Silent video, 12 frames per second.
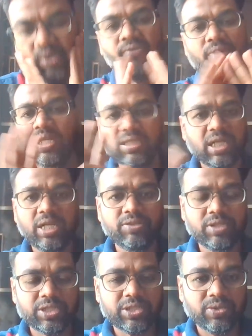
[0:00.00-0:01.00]
Functional
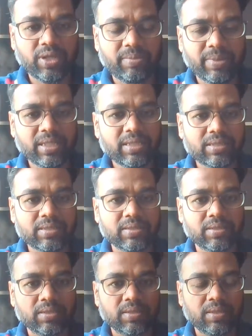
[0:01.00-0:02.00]
user story means
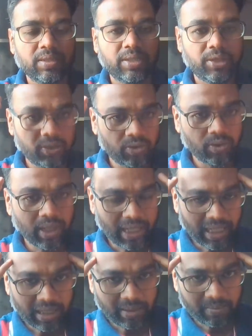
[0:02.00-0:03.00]
you
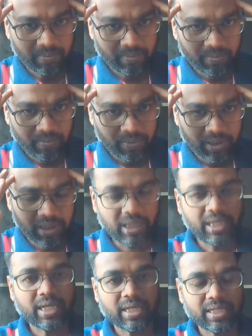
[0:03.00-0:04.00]
have
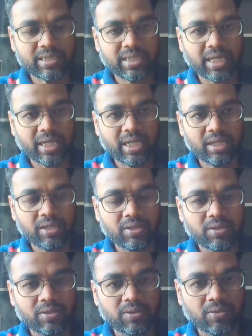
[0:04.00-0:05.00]
clear understanding
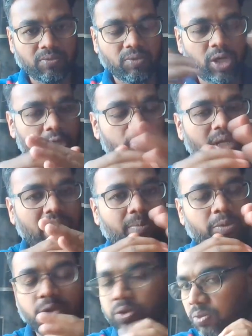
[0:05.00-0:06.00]
what you have
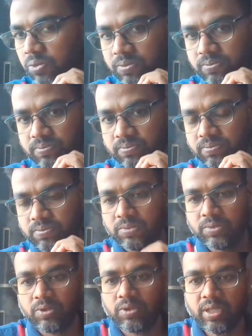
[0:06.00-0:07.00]
to do.
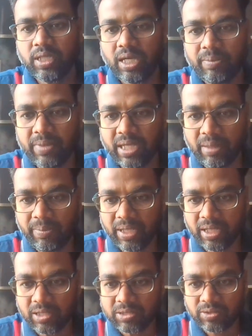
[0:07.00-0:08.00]
Okay, I'm typing
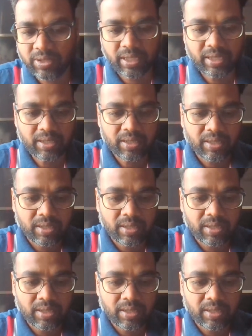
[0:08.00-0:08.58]
also here.